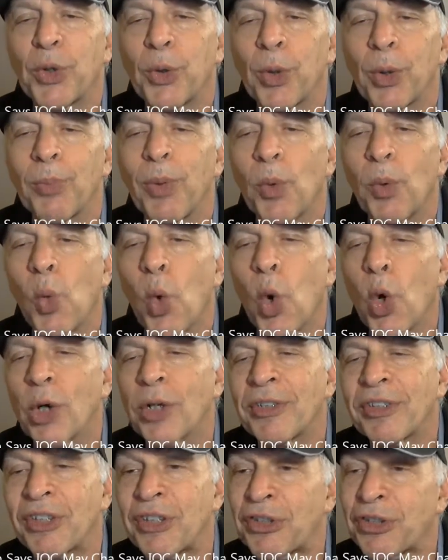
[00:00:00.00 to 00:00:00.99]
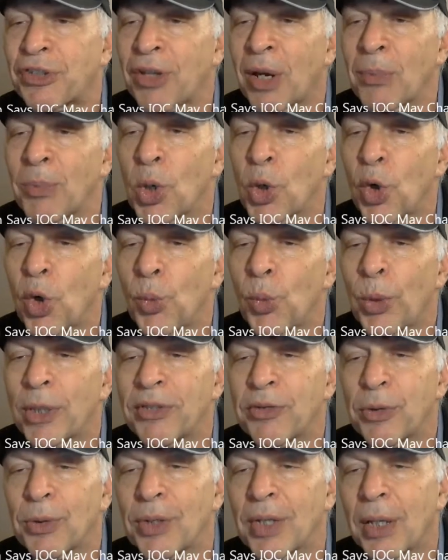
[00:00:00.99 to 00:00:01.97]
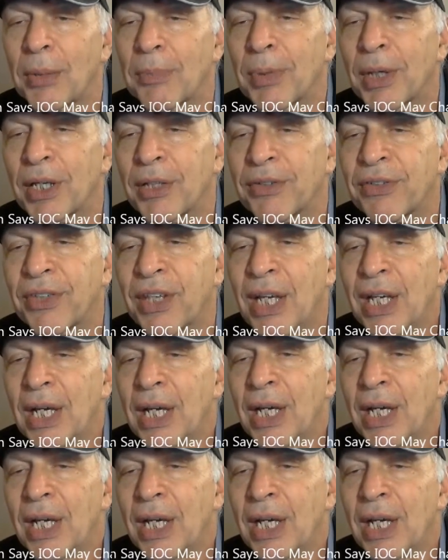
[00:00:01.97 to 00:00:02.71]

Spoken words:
group awards a summer or winter Olympics.